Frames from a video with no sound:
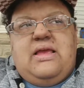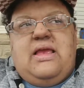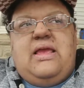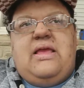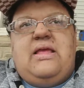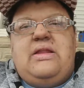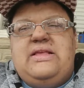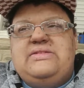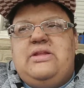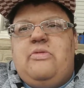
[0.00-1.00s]
And
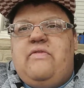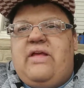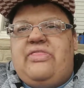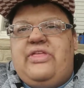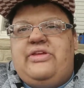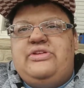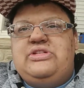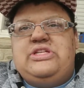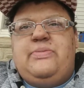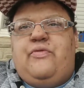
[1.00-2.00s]
is it a movie I think you
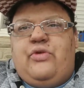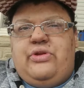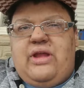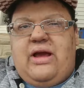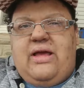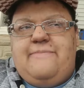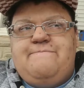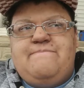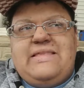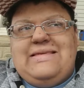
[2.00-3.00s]
should see before you die?
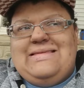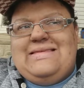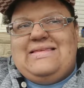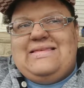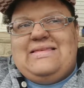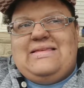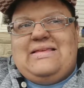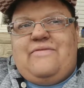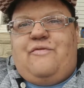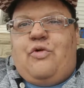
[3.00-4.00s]

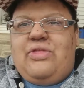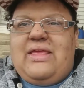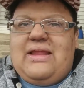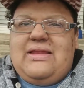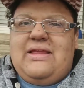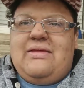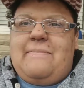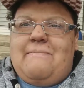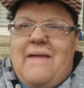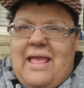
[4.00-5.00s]
For the ending,
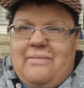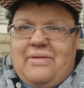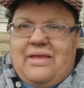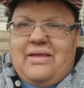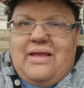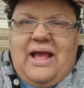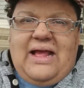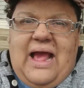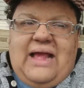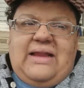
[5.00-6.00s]
maybe.
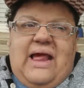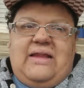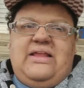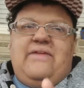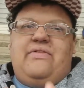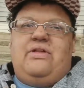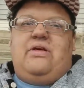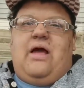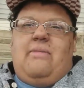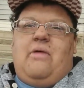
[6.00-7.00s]
I'd give it
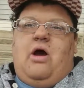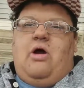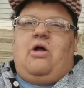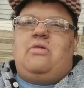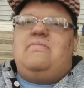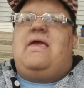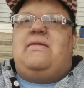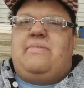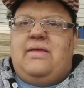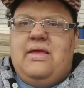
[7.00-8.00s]
a hard
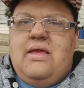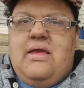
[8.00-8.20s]
maybe.